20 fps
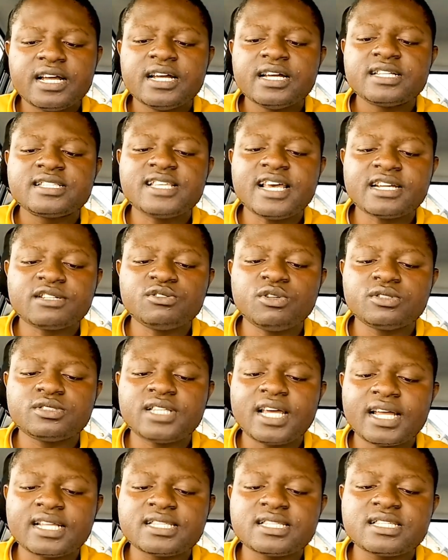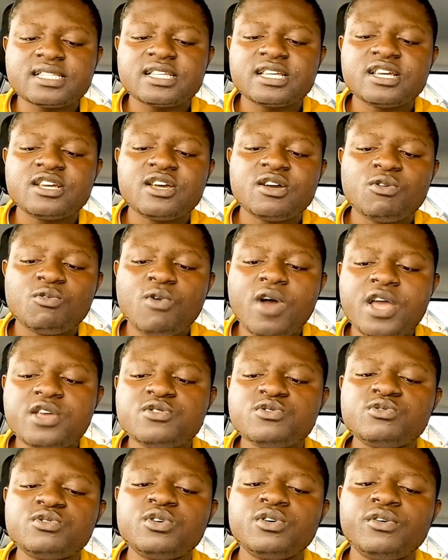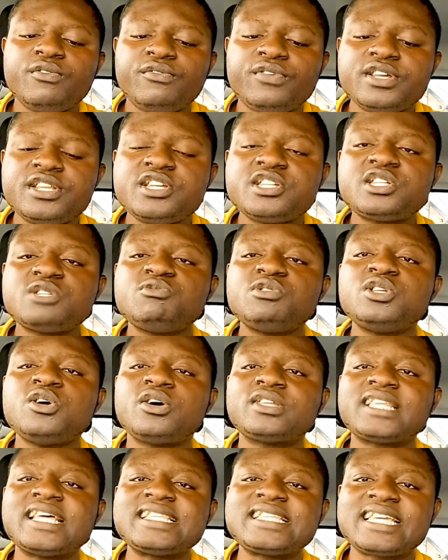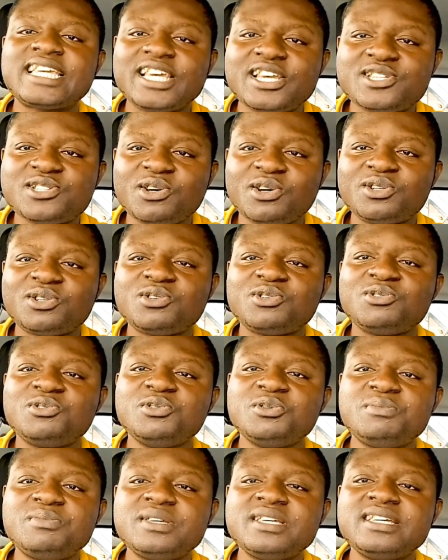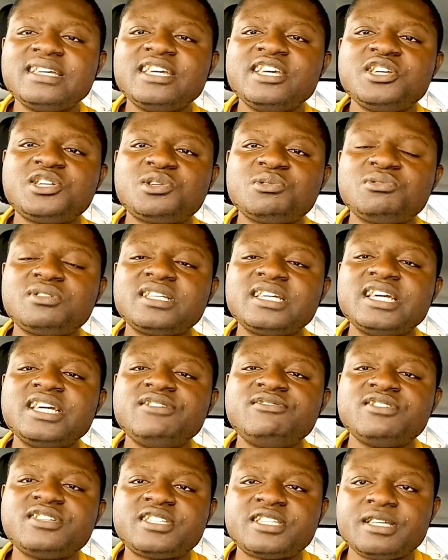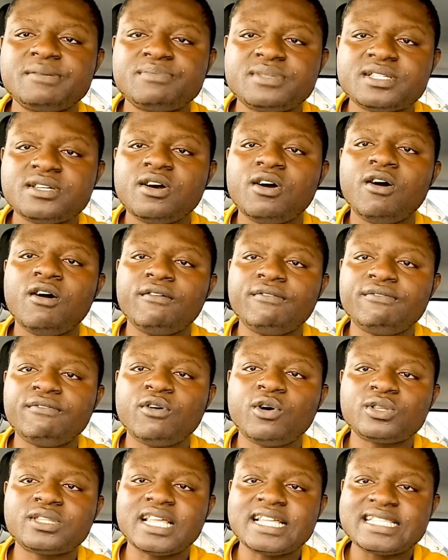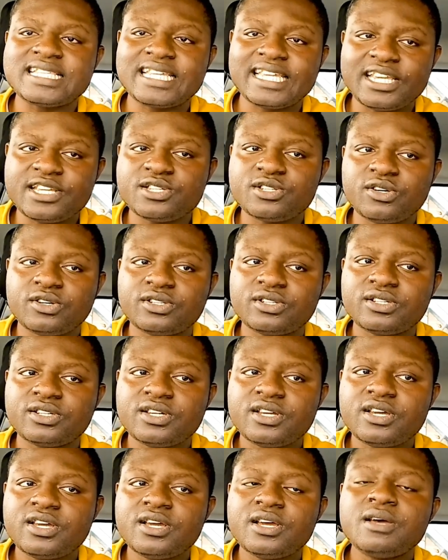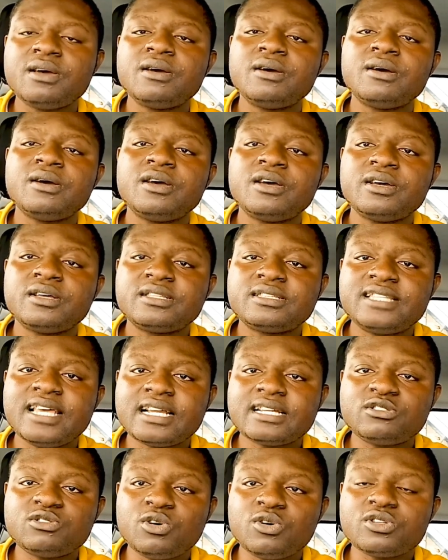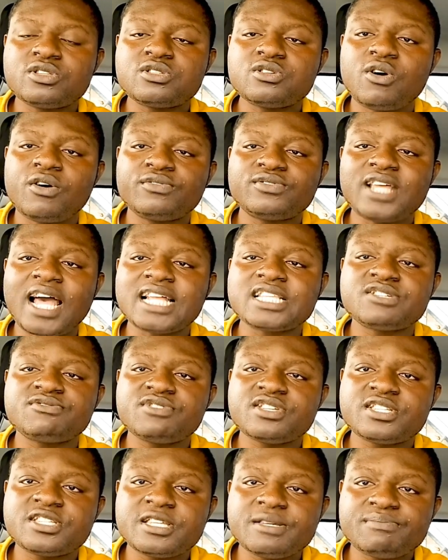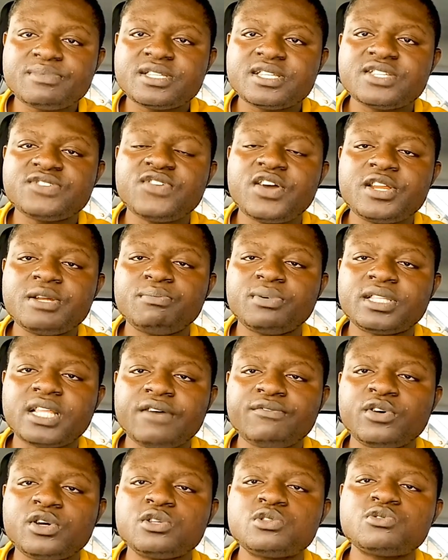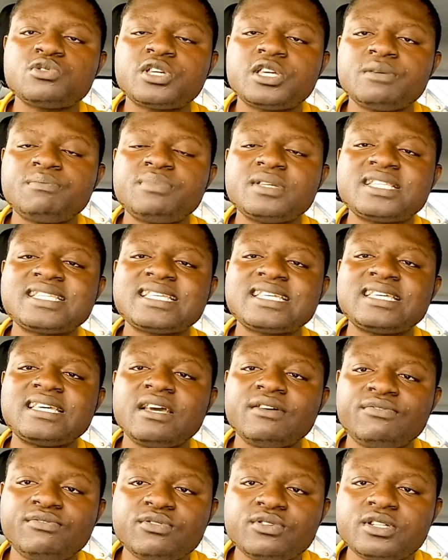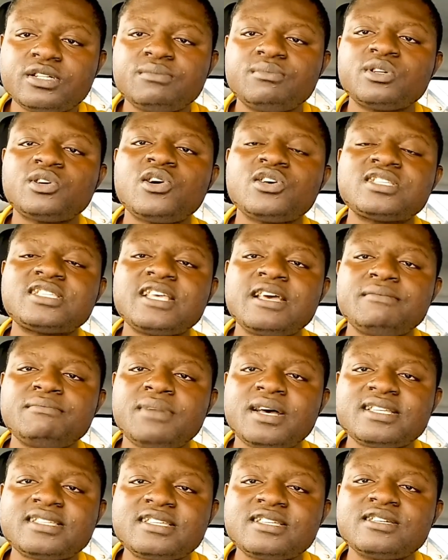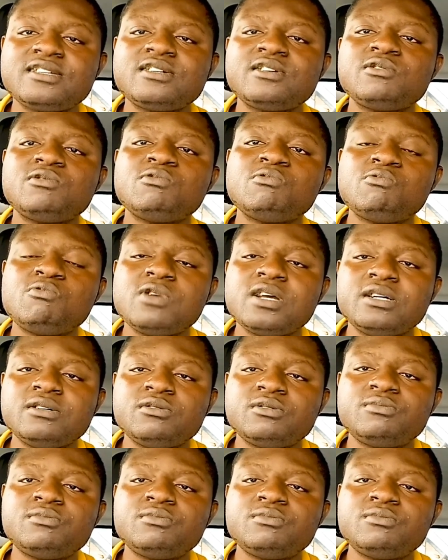Take note that when you finish with the authentication, you'll be issued a receipt of authentication. Take note of that receipt. It's very important for you to keep it carefully because the embassy will